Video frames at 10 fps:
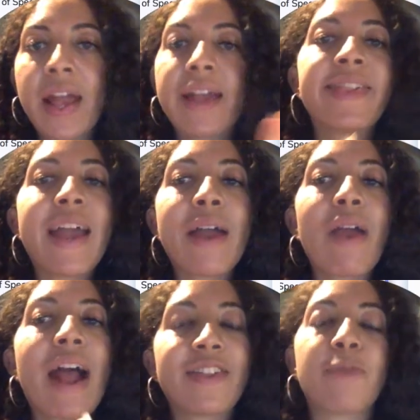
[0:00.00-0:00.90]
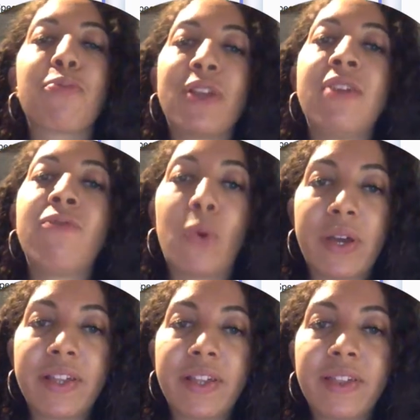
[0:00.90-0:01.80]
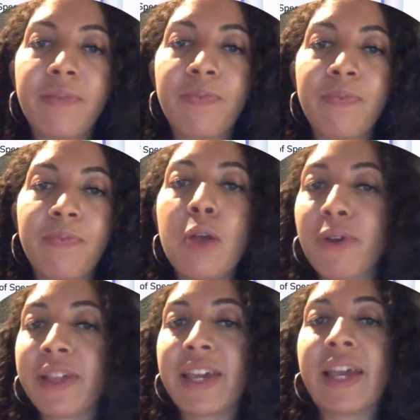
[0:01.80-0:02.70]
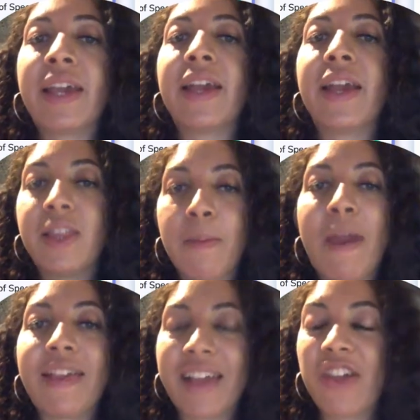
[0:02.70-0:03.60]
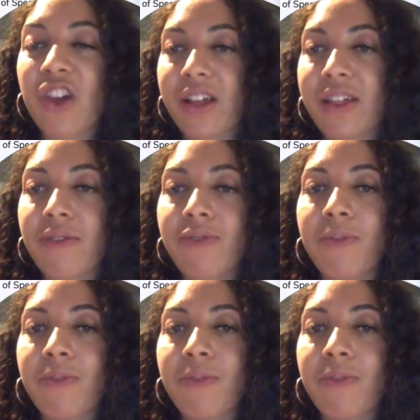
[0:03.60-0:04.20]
Sarah has a pretty voice. Pretty is the base adjective.